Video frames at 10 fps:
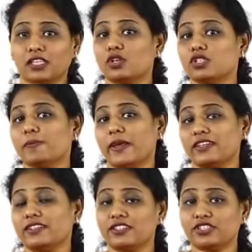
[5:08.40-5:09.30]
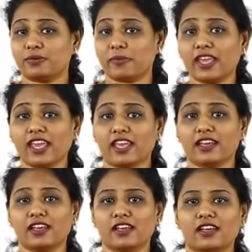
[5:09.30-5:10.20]
There's also better decision
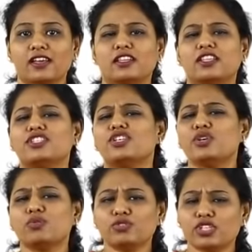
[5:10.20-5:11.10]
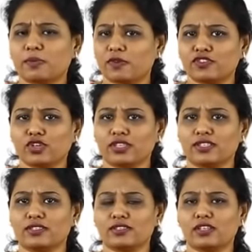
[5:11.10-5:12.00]
making. this huge number of
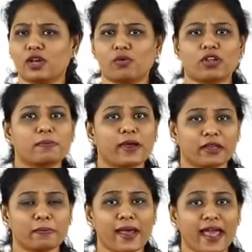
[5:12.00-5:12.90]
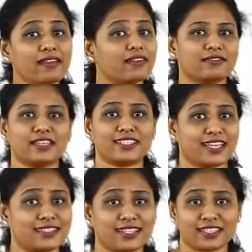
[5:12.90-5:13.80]
choices. Want to buy a bag? There
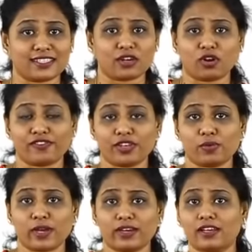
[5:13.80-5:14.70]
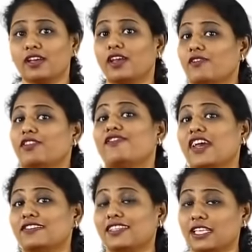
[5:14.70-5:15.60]
are 10 sites that will offer you one, with
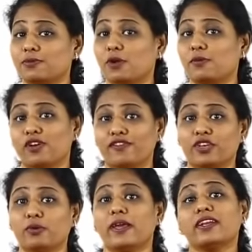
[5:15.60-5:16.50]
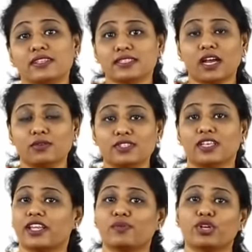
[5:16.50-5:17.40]
5 sites probably offering you better
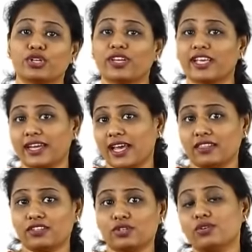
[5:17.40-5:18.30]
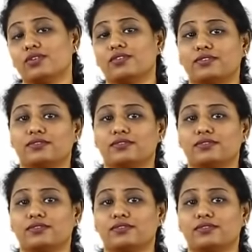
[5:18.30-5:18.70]
discounts than what you can get at the store.